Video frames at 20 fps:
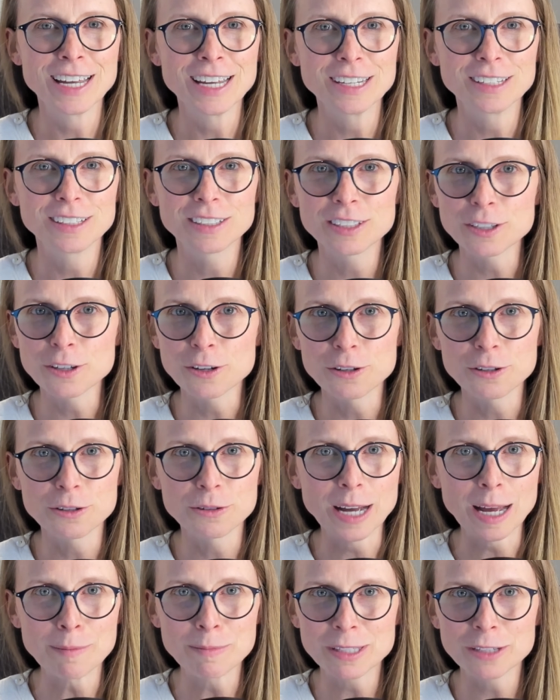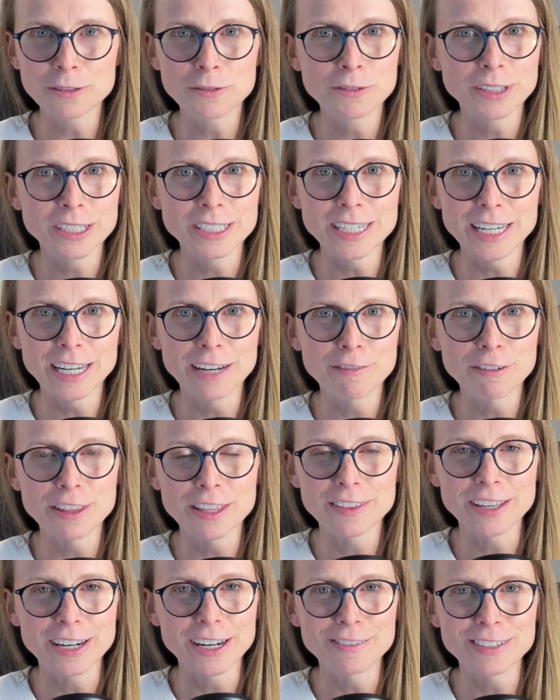So absolutely take
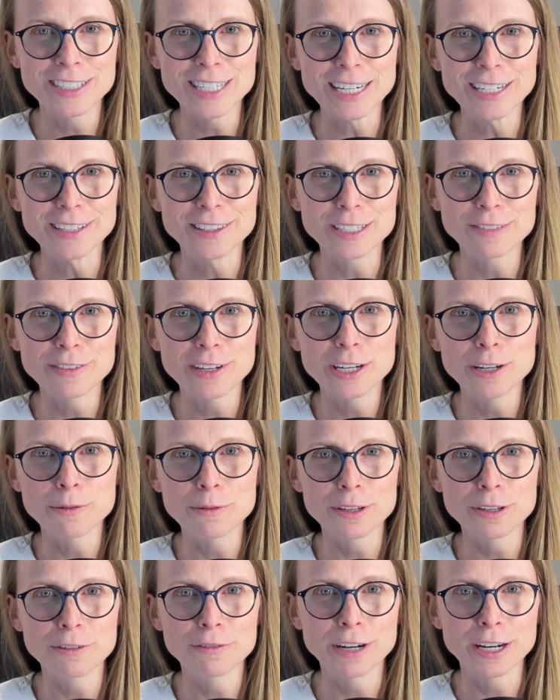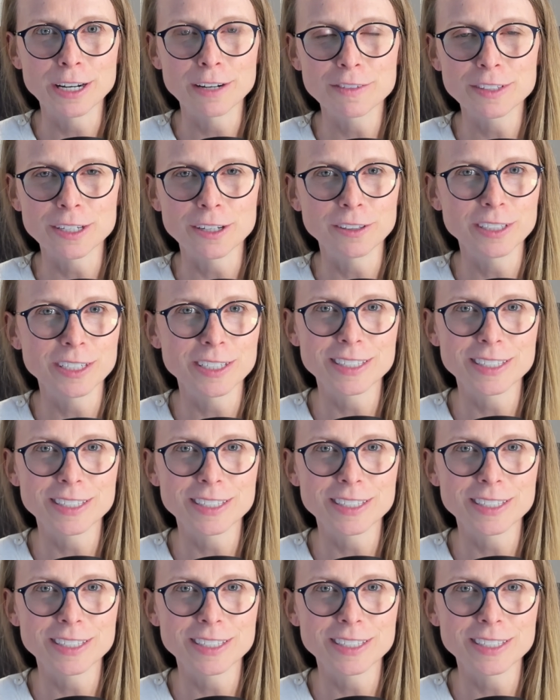everything that I've said in this video with a grain of salt.